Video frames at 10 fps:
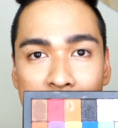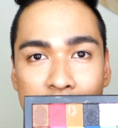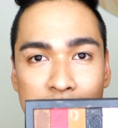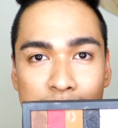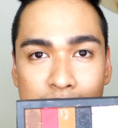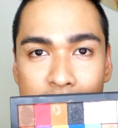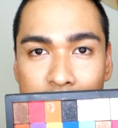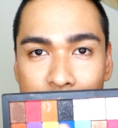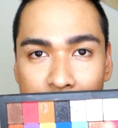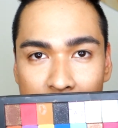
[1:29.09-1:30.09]
So these
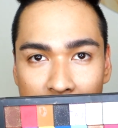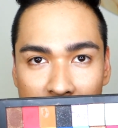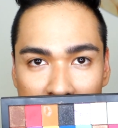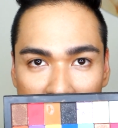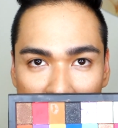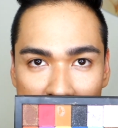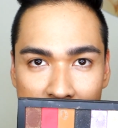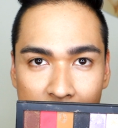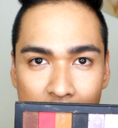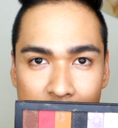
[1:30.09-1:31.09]
are all the colors that I
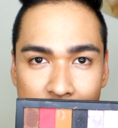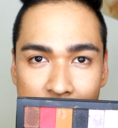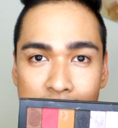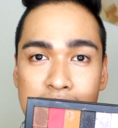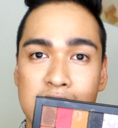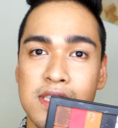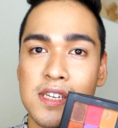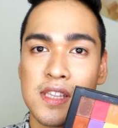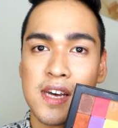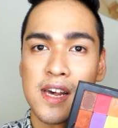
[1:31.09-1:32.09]
got. So you can
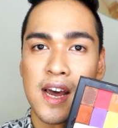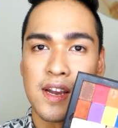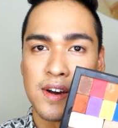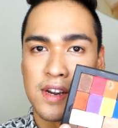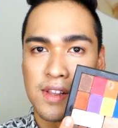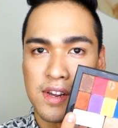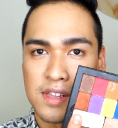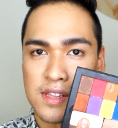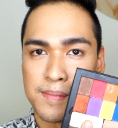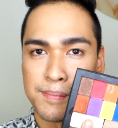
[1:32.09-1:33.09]
see that I got a lot
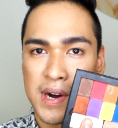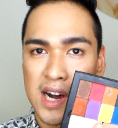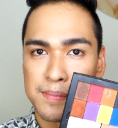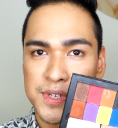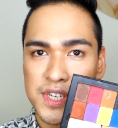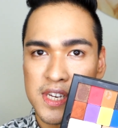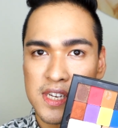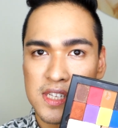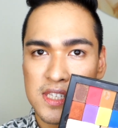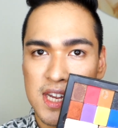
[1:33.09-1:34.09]
of the pop
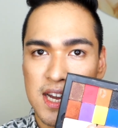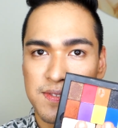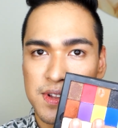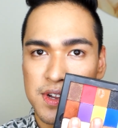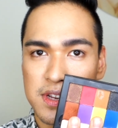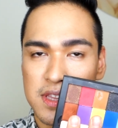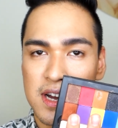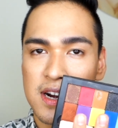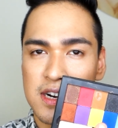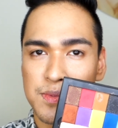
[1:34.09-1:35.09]
shades. I have a lot of the
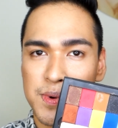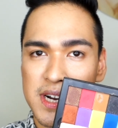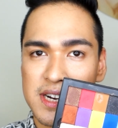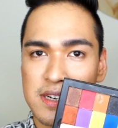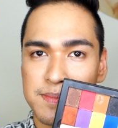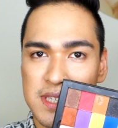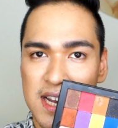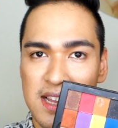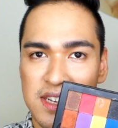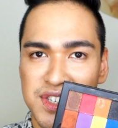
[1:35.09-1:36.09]
hardwired
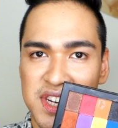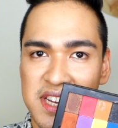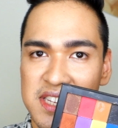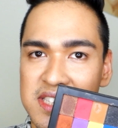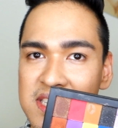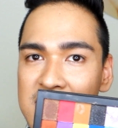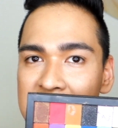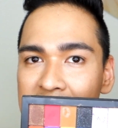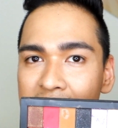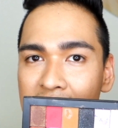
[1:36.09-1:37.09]
metallic shades.
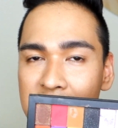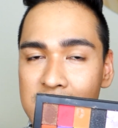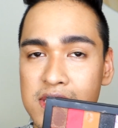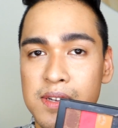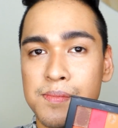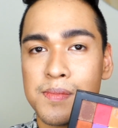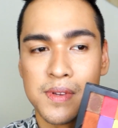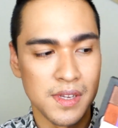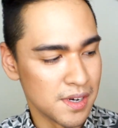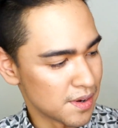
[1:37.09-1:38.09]
I got some,
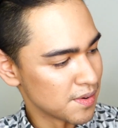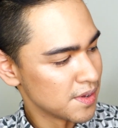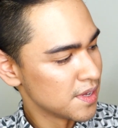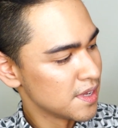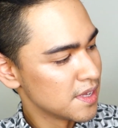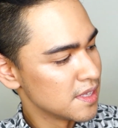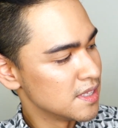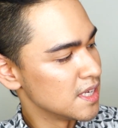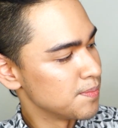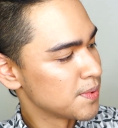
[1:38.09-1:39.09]
you know,
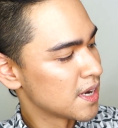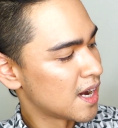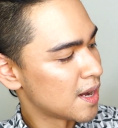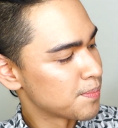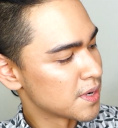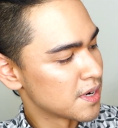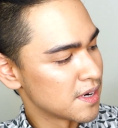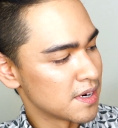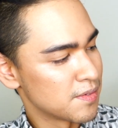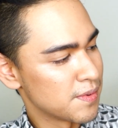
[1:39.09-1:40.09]
deep
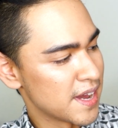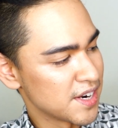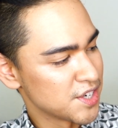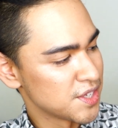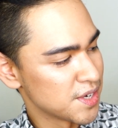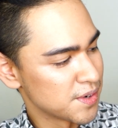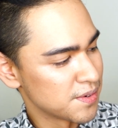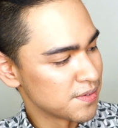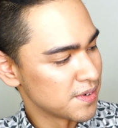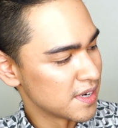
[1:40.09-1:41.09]
copper, radish
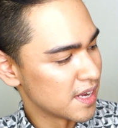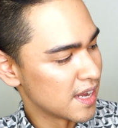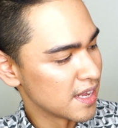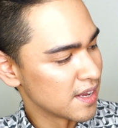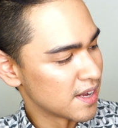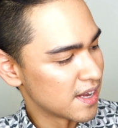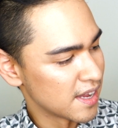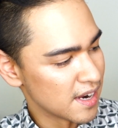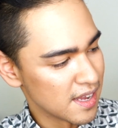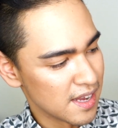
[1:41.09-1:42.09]
tone. I
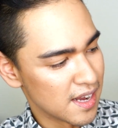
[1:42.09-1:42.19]
got